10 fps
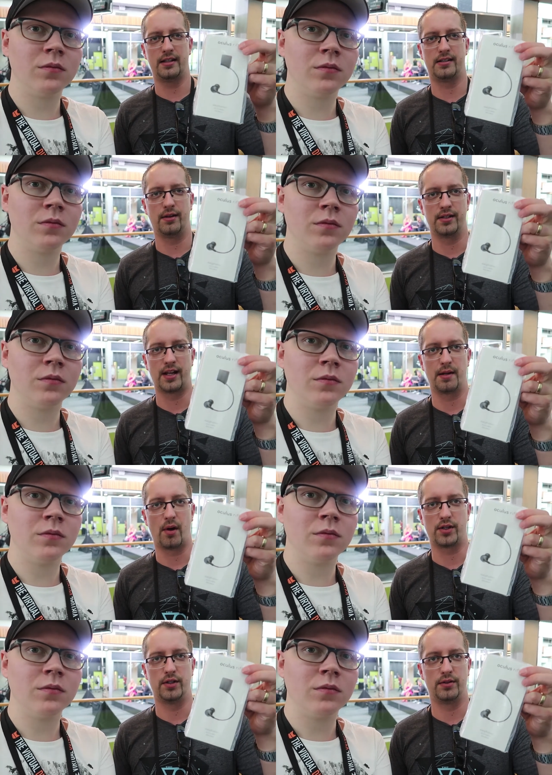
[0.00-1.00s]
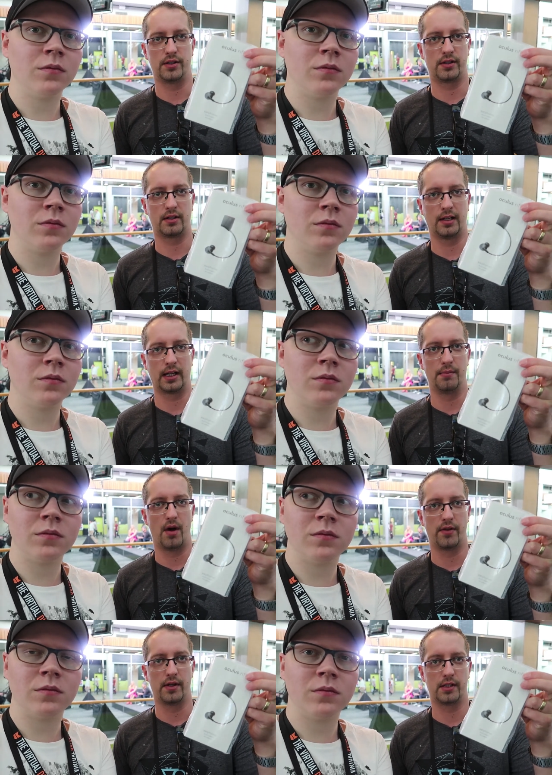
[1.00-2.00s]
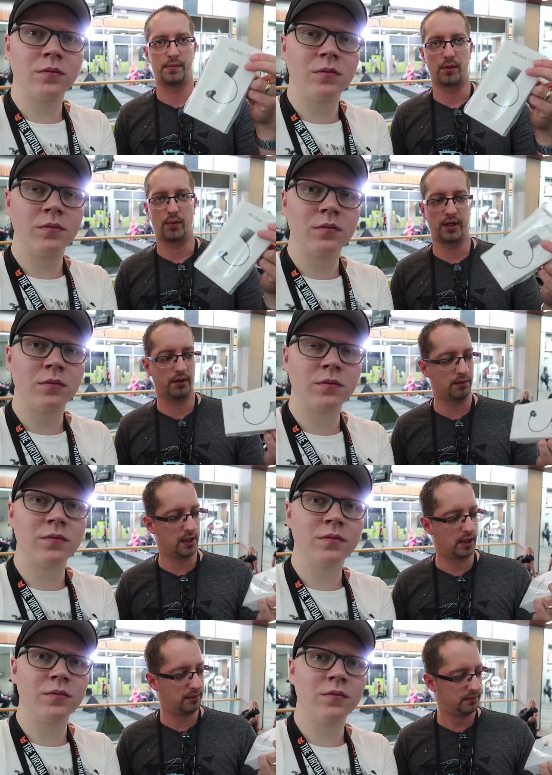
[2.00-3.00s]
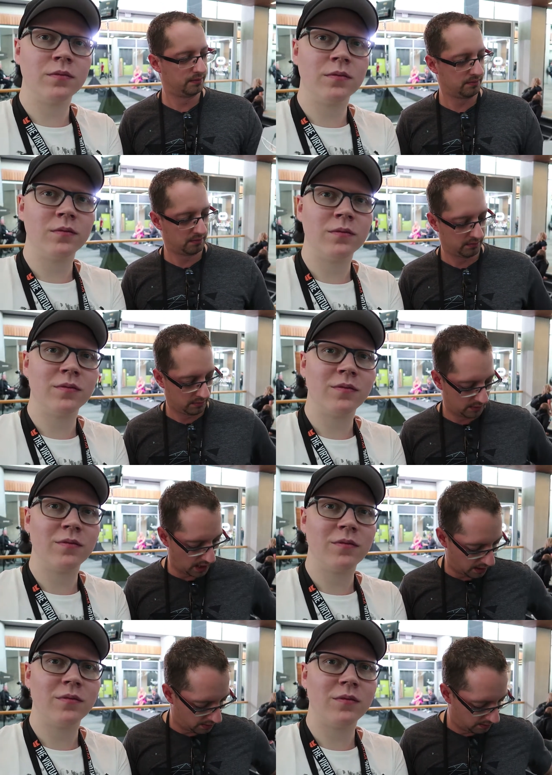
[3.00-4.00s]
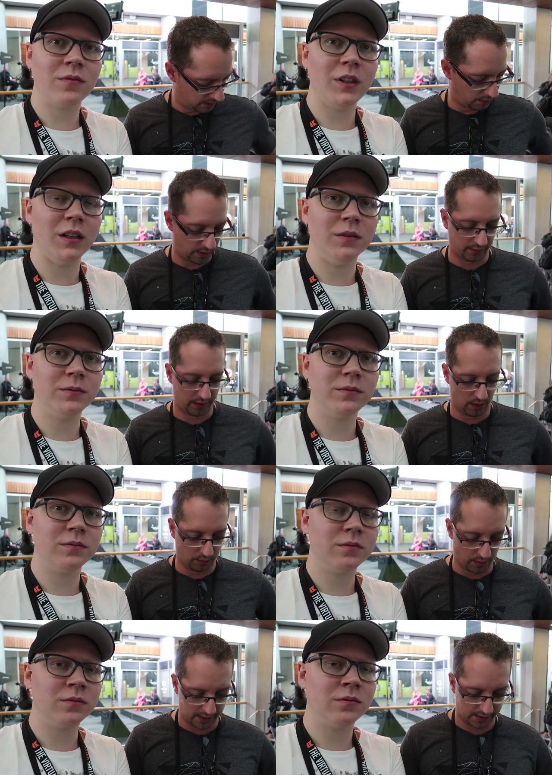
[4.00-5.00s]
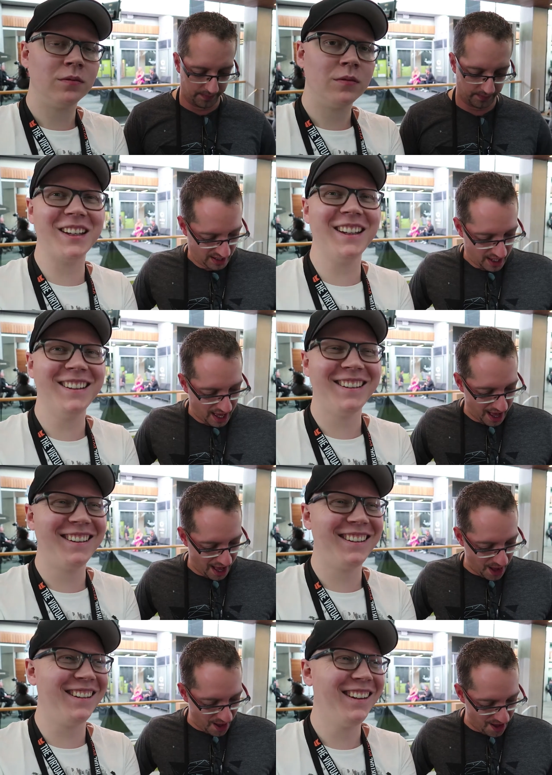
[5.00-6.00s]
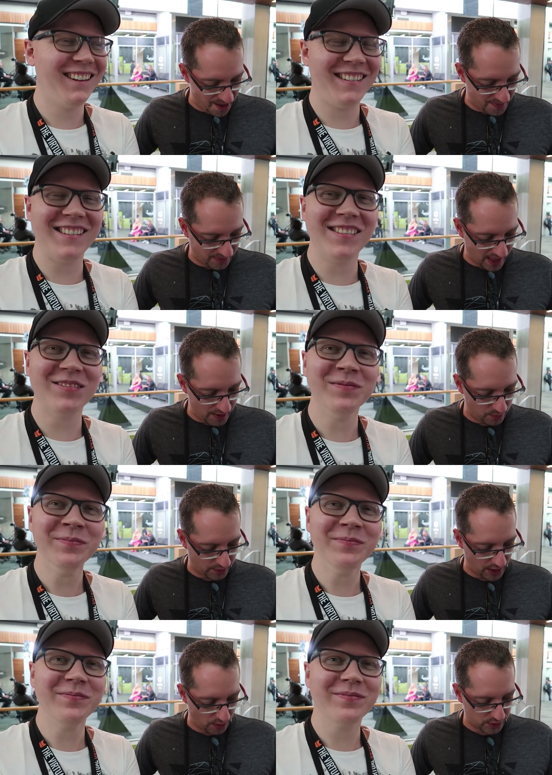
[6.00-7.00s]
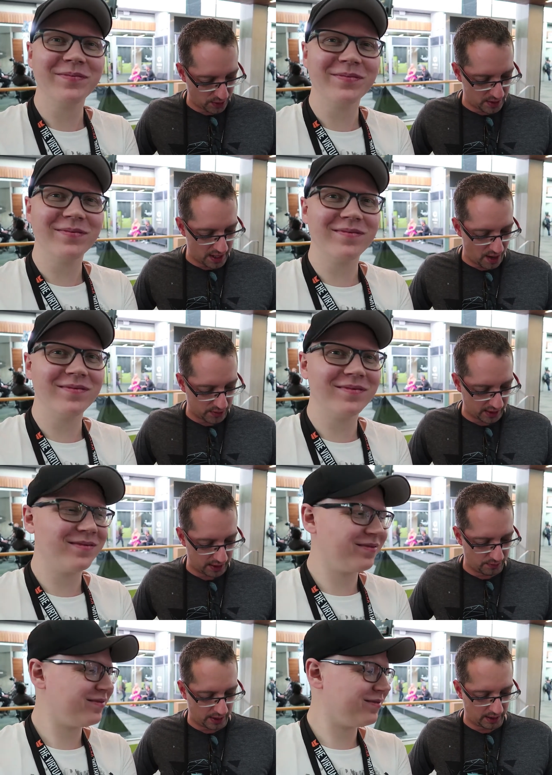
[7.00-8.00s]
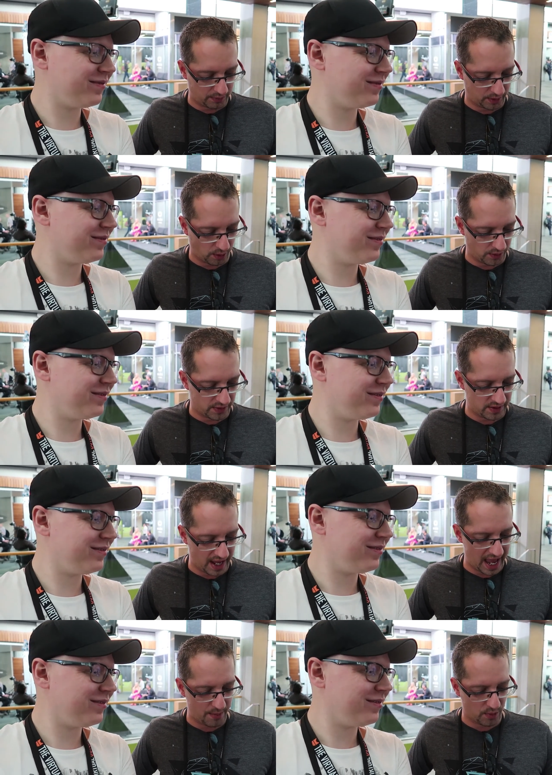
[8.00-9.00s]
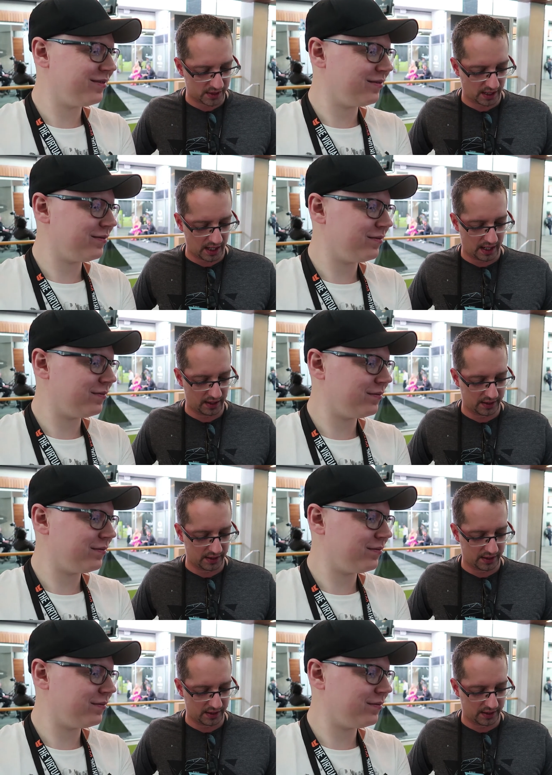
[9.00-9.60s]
Speaker 1: it's still inside the box, you just click them on the spot where you uh, get yeah. rid of the old ones. Um, then what they also announced, I didn't really recall the name, was uh,